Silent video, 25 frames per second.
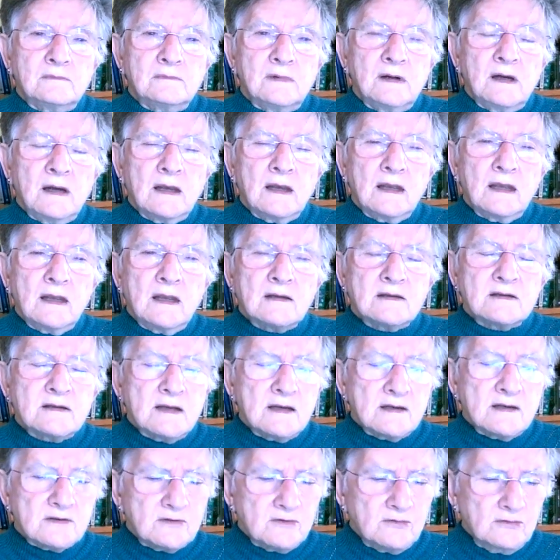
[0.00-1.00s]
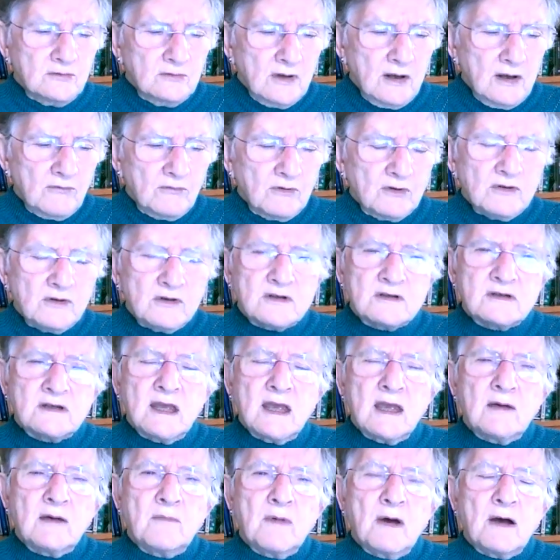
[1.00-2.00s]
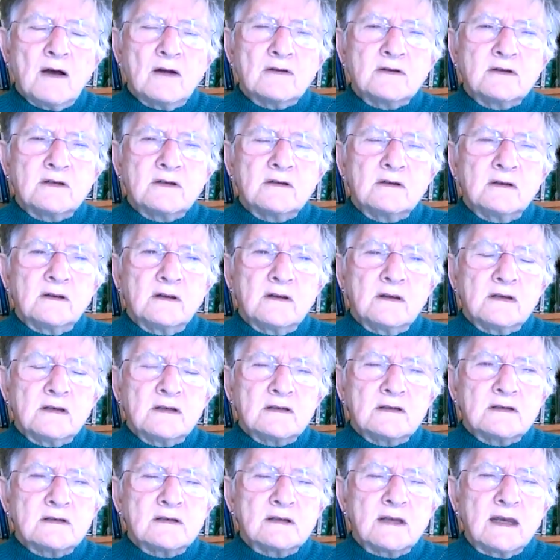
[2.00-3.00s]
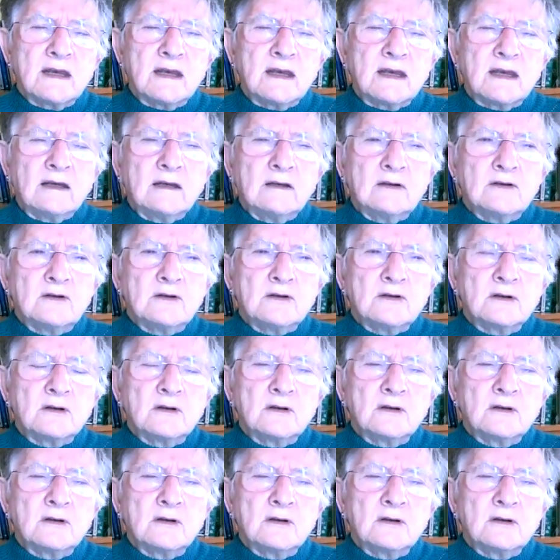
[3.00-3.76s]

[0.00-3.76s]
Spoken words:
I guess that's all I want to say about it at this stage.